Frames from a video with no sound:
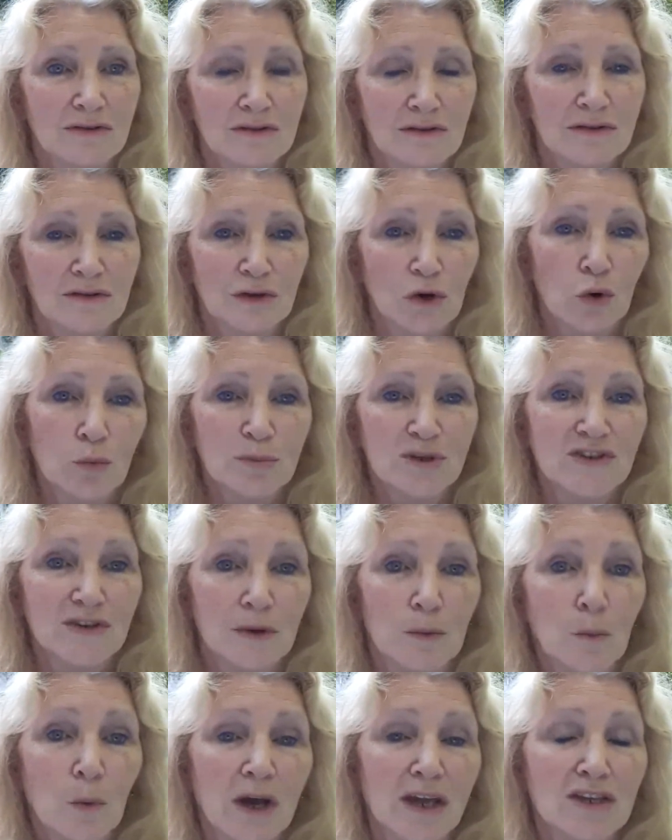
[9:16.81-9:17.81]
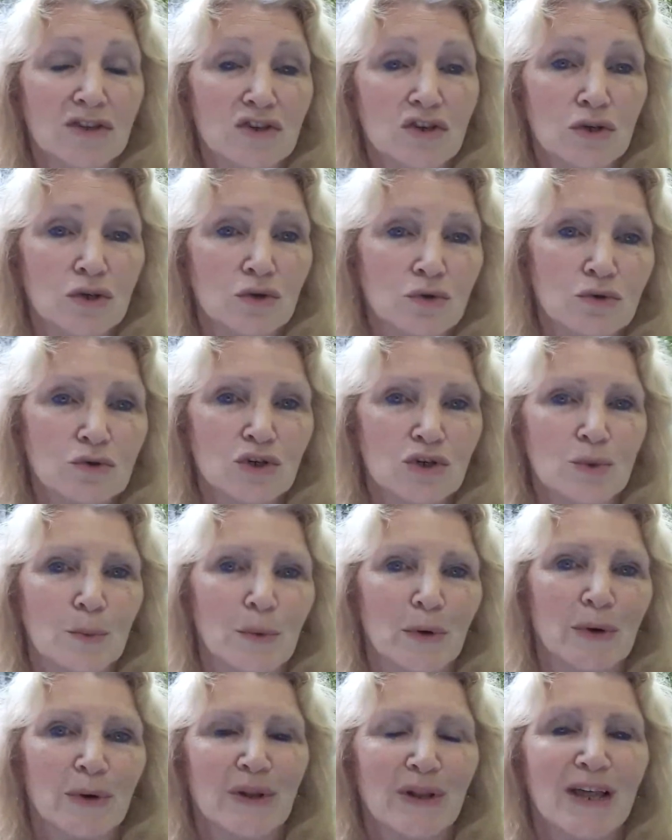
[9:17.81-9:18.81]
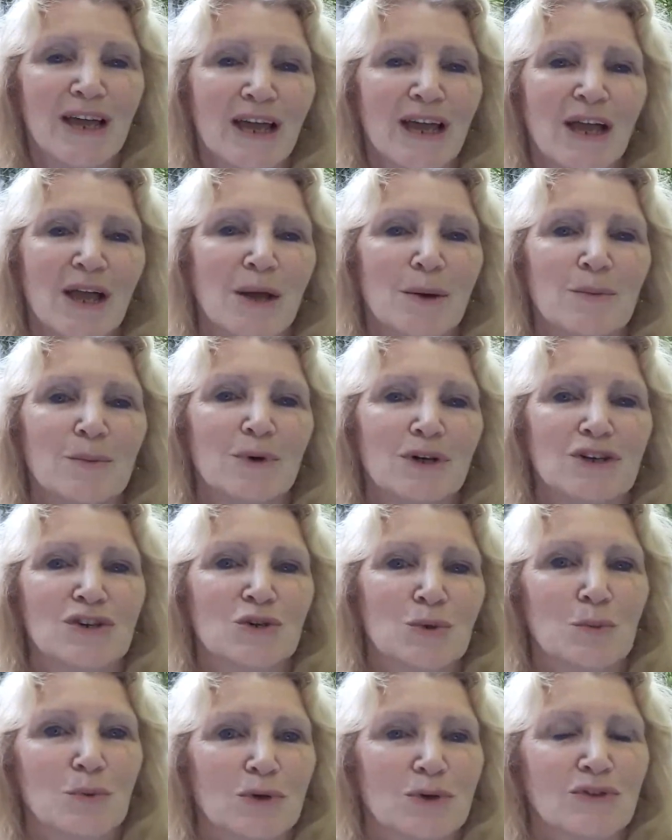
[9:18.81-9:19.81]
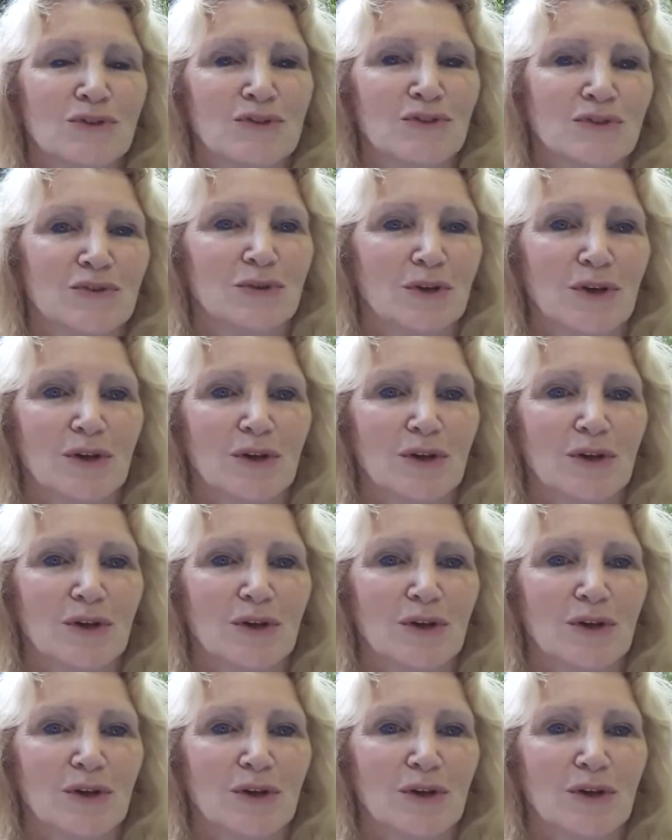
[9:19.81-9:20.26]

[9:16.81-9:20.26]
the opposite way to usual, which was